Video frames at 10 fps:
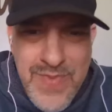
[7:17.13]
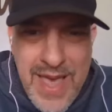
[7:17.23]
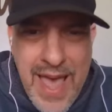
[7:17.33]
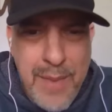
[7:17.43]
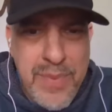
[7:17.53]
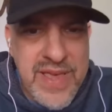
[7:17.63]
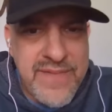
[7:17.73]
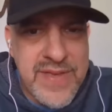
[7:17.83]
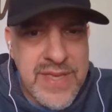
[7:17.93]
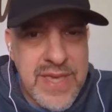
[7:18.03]
uh, I
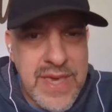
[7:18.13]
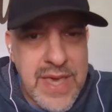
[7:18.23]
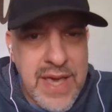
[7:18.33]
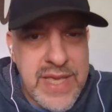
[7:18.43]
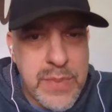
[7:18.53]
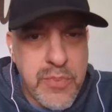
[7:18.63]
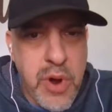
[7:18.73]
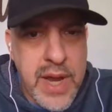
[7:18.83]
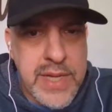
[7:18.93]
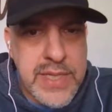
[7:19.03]
believe, is the East
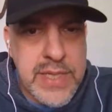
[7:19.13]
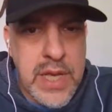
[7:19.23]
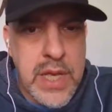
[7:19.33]
Bronx